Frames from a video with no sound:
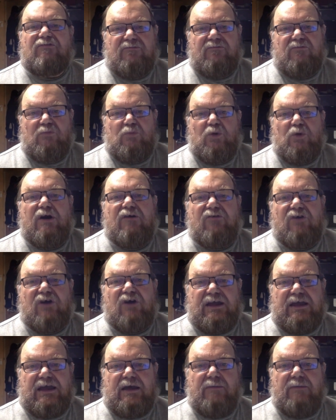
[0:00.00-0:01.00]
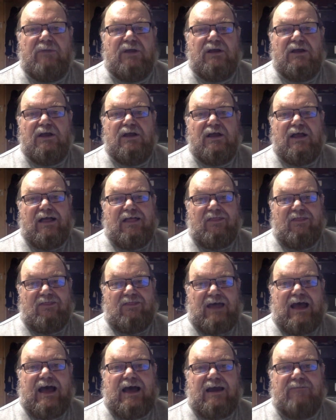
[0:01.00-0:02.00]
from wherever I am.
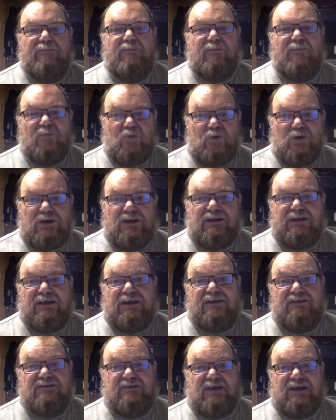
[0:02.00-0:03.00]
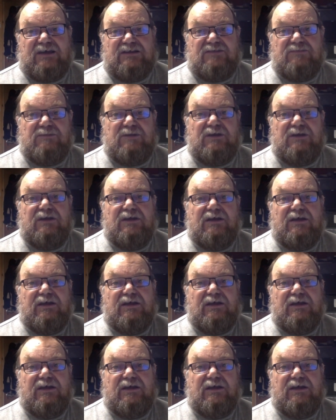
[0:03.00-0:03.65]
That really excites me.